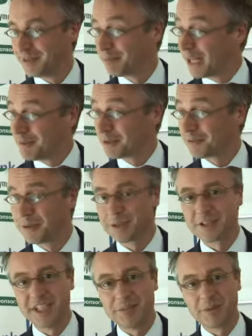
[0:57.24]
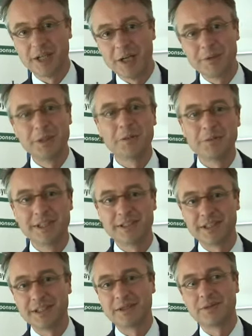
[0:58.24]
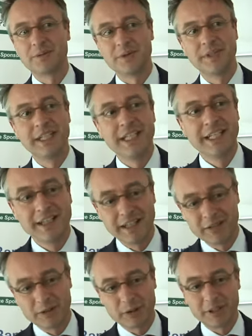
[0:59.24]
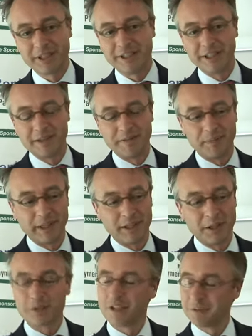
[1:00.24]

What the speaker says: payments, for example, how we do business and so on. A lot of